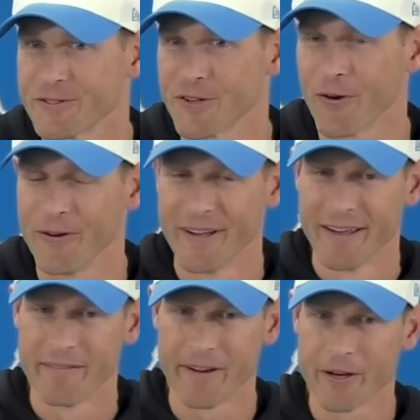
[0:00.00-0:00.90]
So
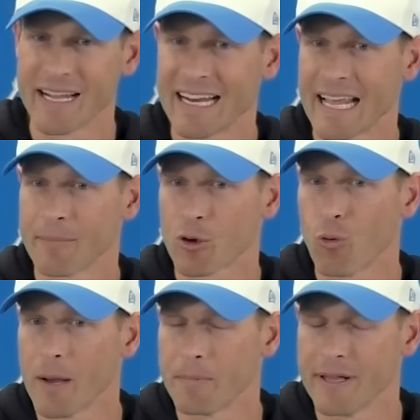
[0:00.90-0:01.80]
a very dynamic
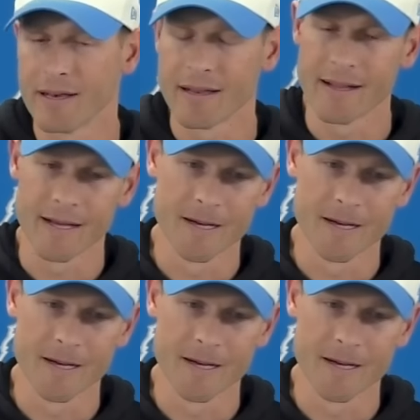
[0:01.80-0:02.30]
weapon.